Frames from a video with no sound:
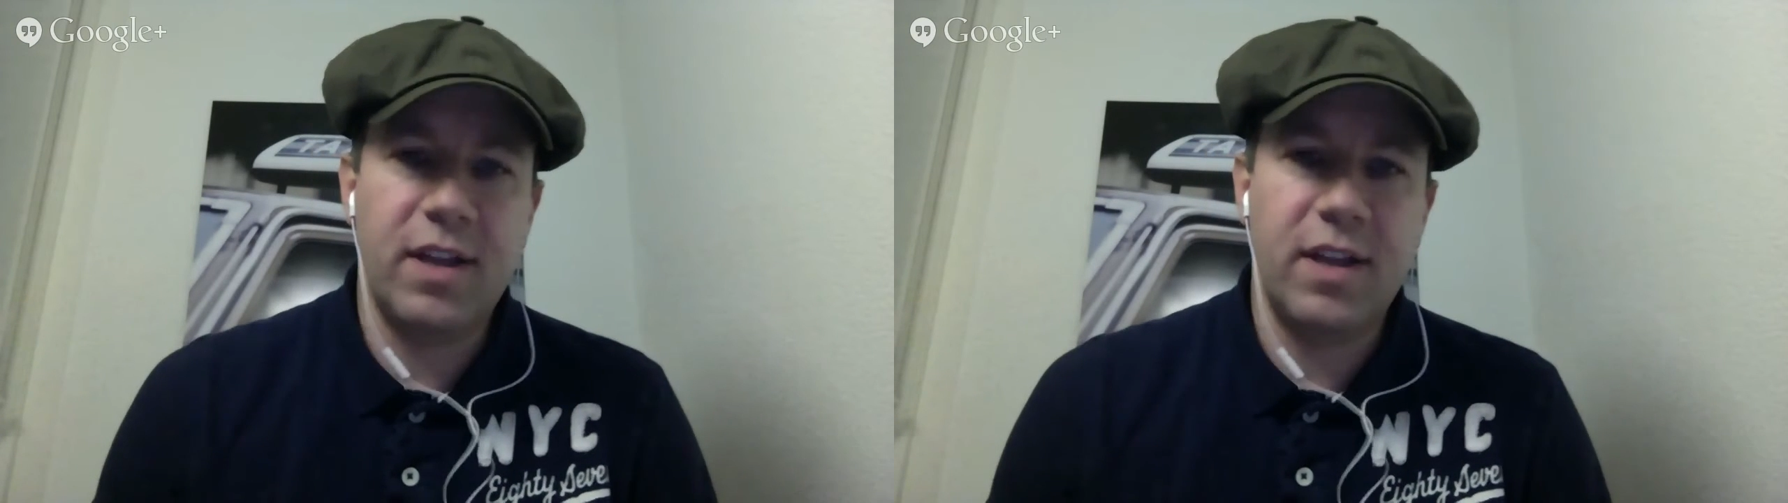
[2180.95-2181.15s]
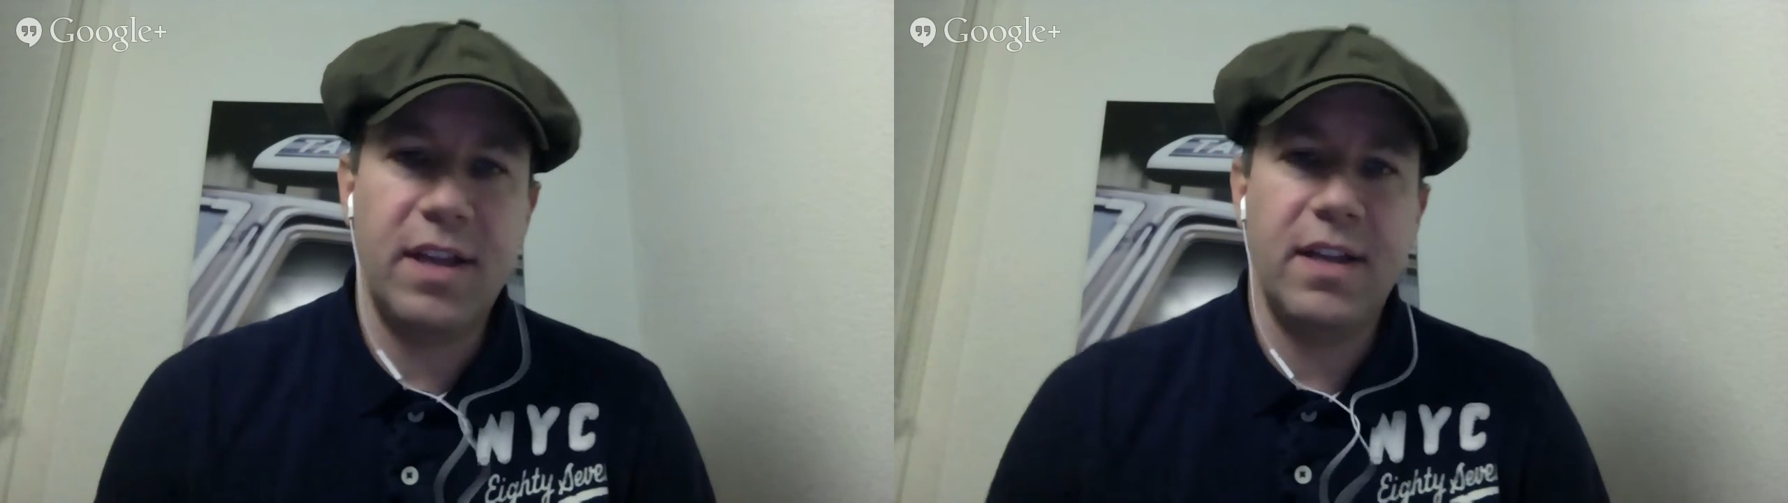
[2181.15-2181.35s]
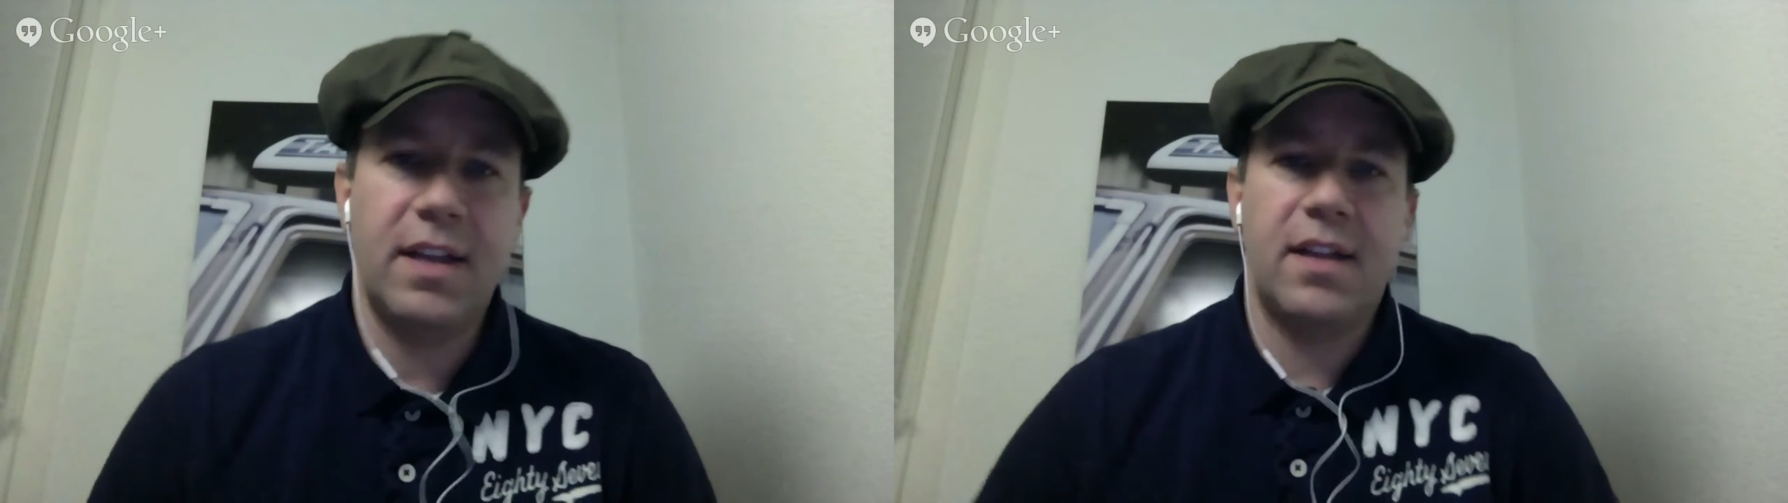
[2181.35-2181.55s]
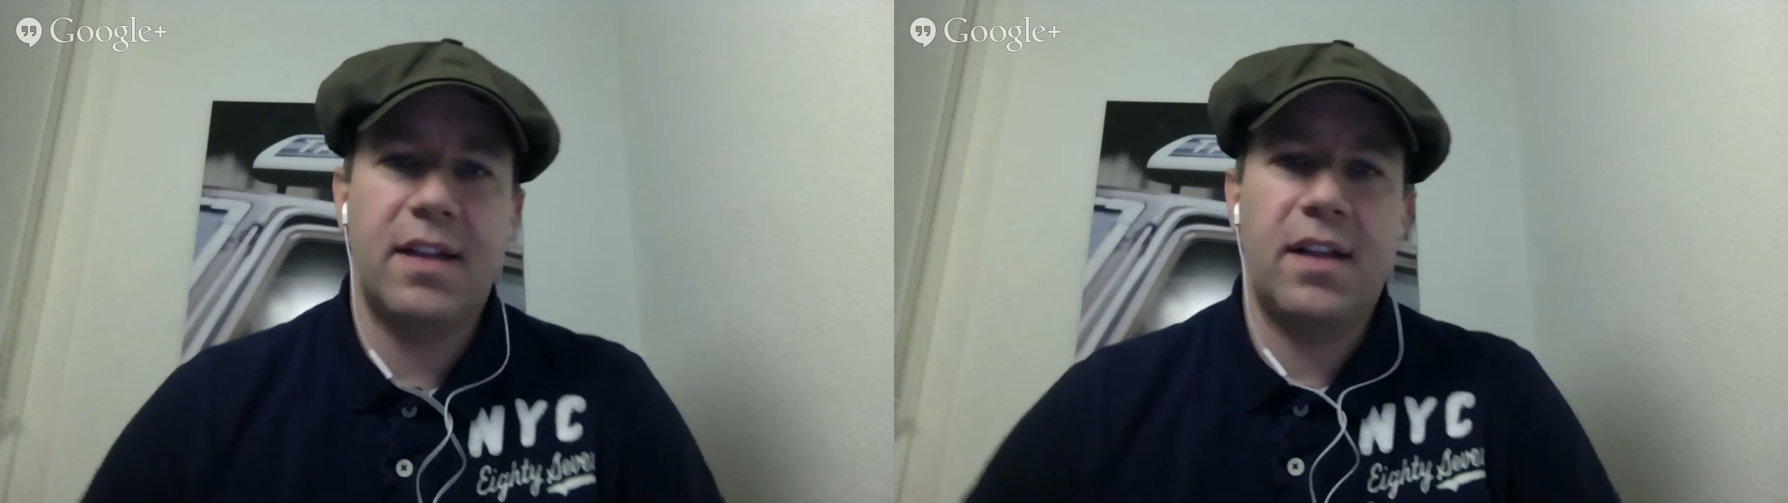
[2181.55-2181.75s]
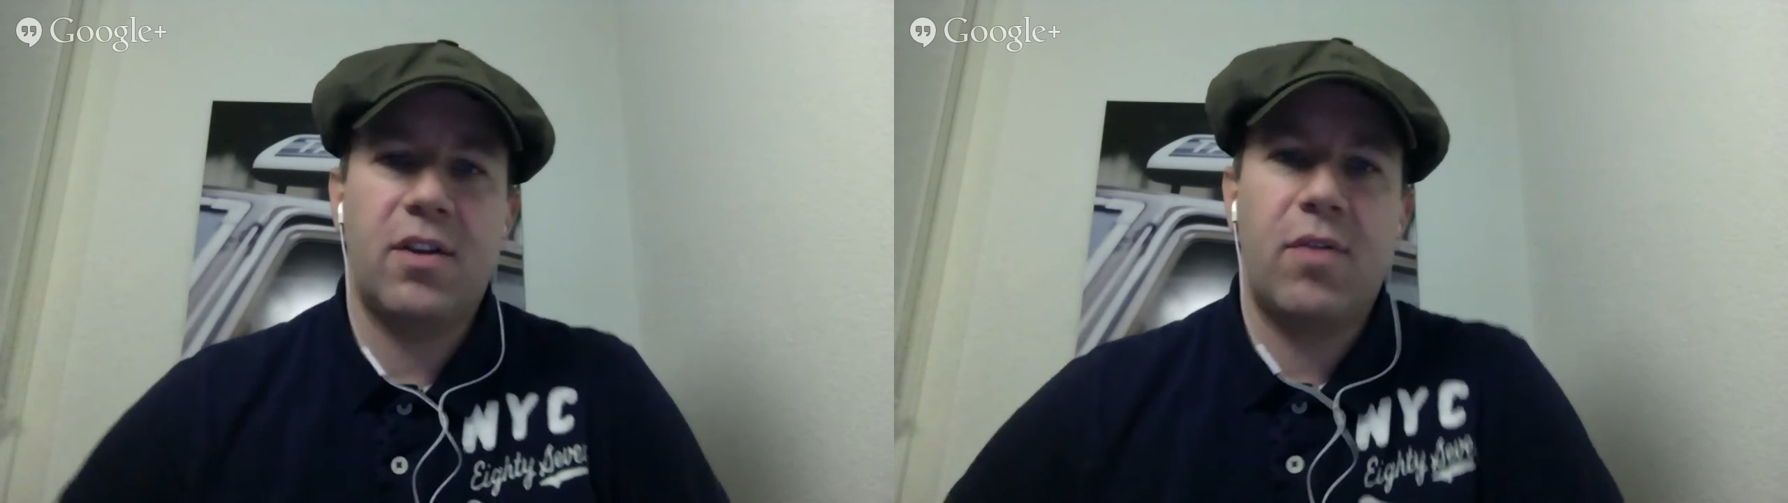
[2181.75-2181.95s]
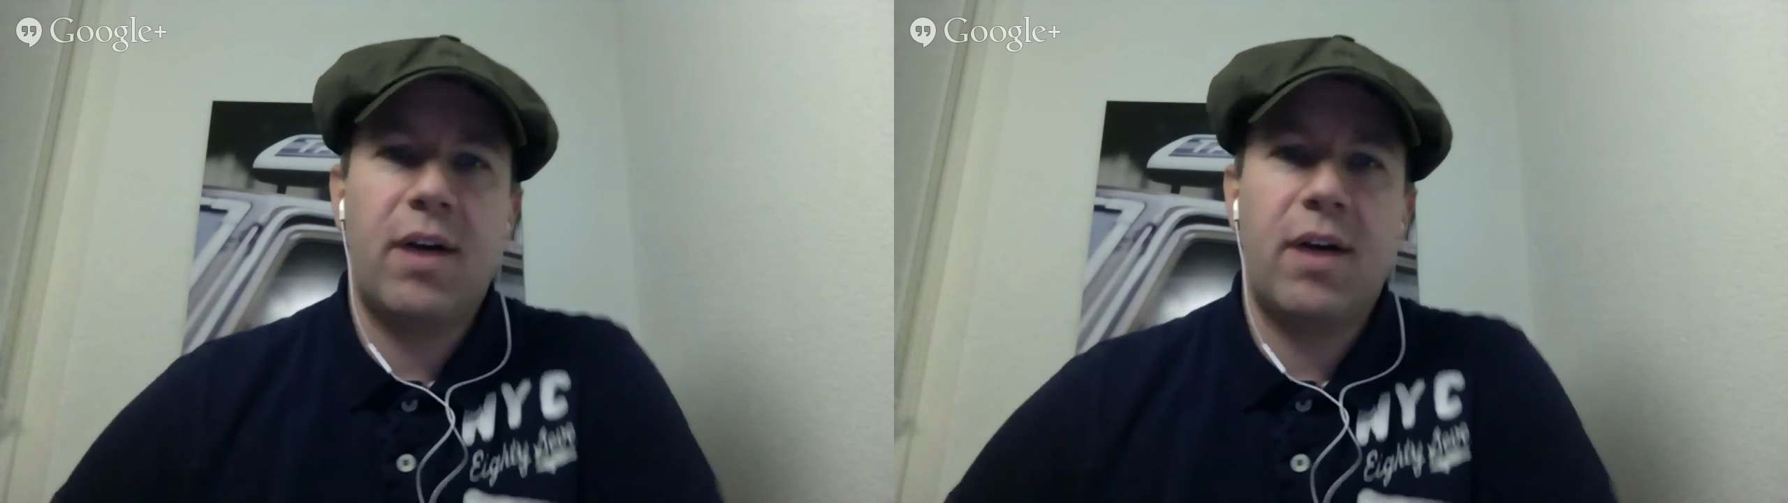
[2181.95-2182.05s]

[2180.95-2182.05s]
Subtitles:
and then I go out with